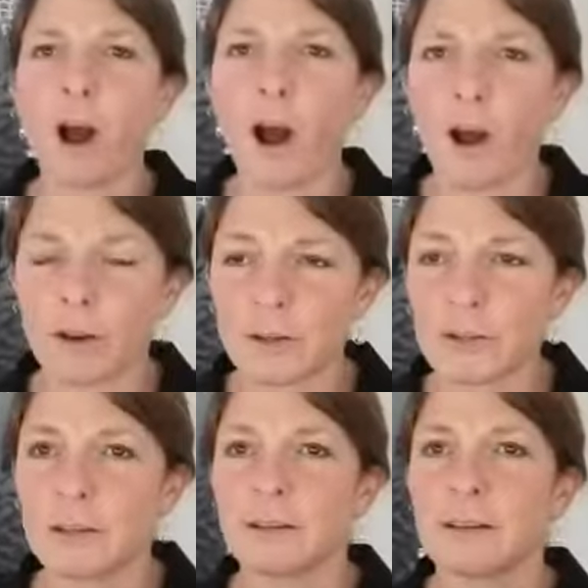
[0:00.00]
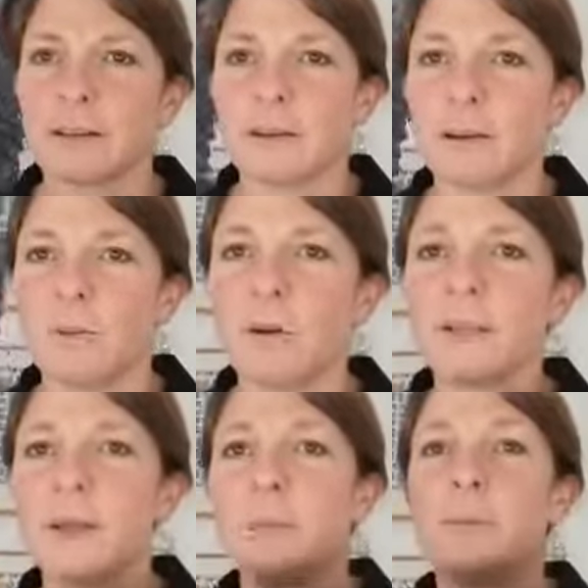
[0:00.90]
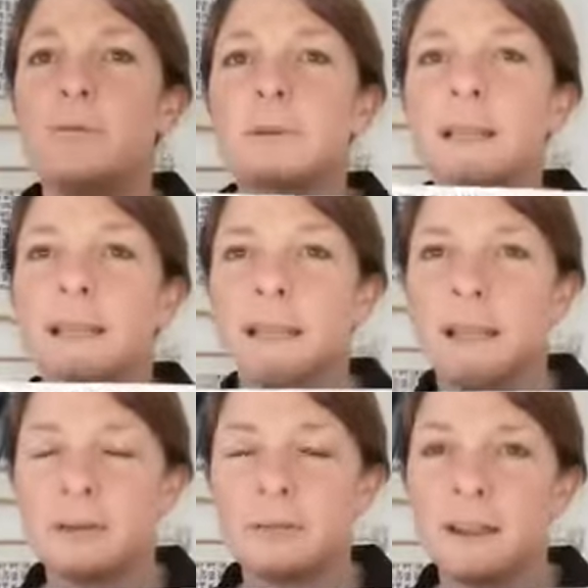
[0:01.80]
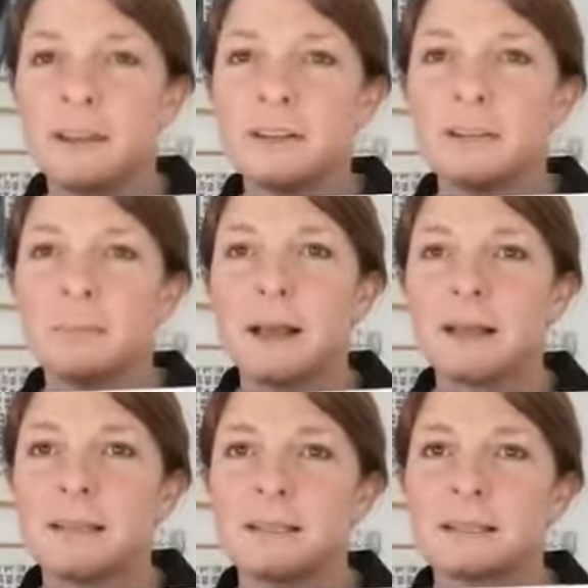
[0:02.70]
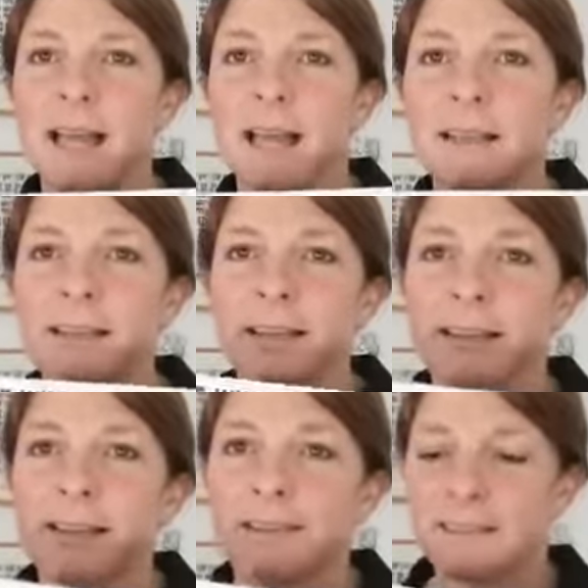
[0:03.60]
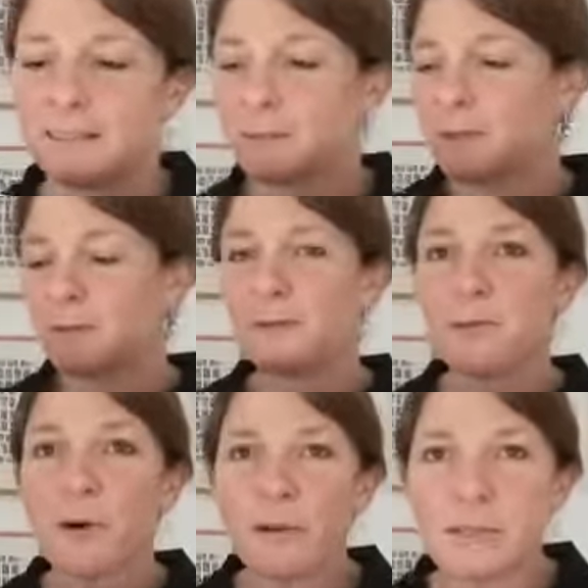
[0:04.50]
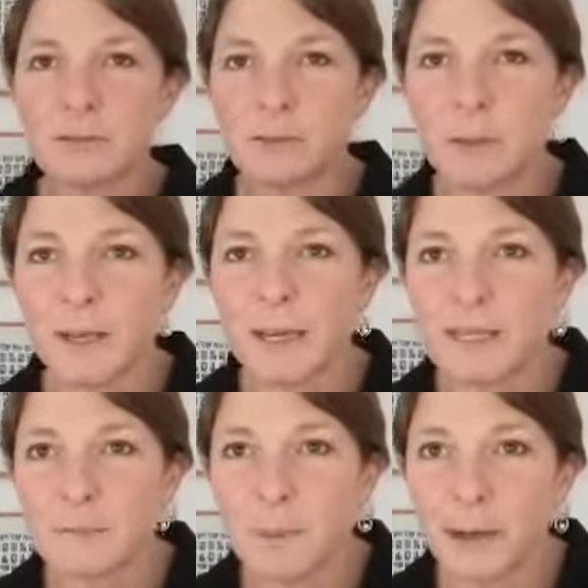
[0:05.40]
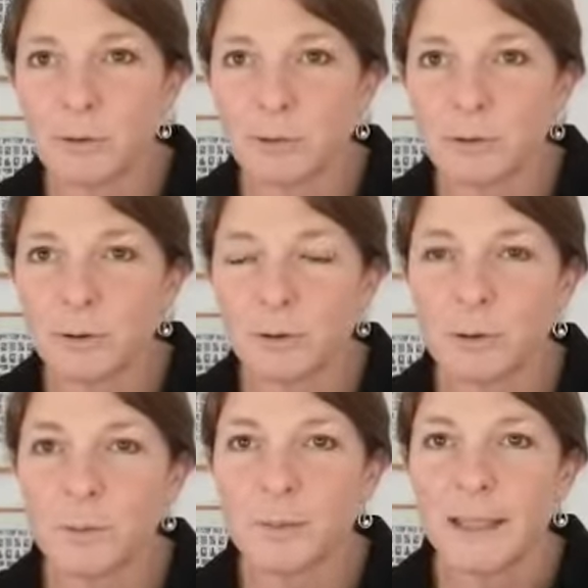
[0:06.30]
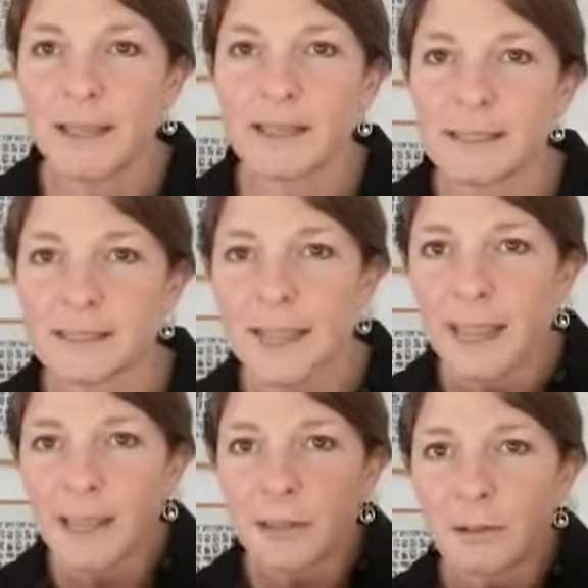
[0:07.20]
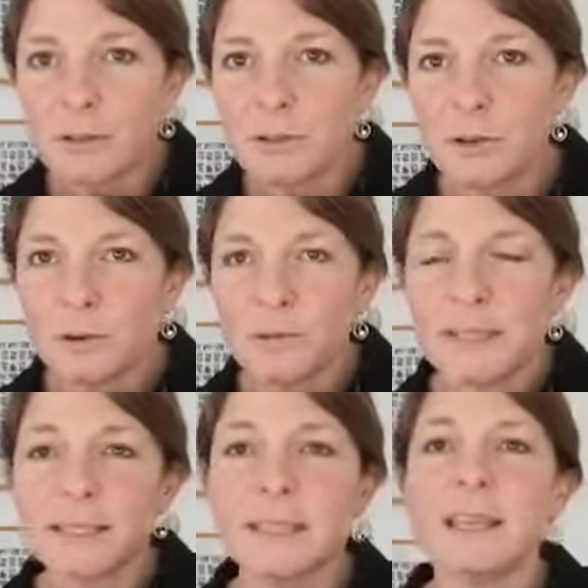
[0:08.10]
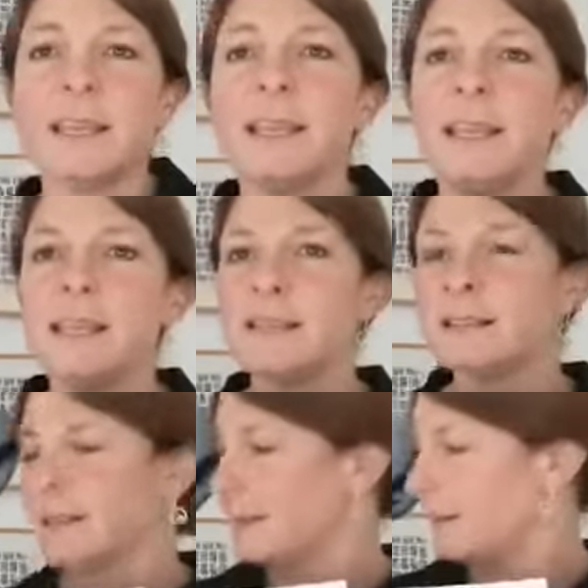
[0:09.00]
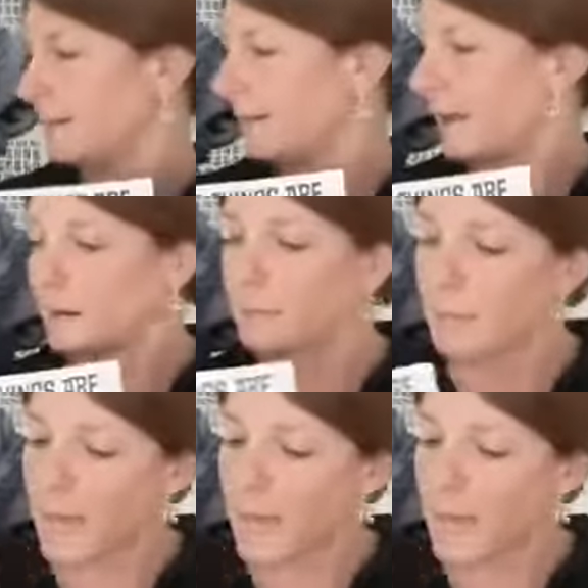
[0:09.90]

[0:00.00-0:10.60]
hot. What a brilliant adventure Max has had. A forest grew in his bedroom. He sailed over the seas and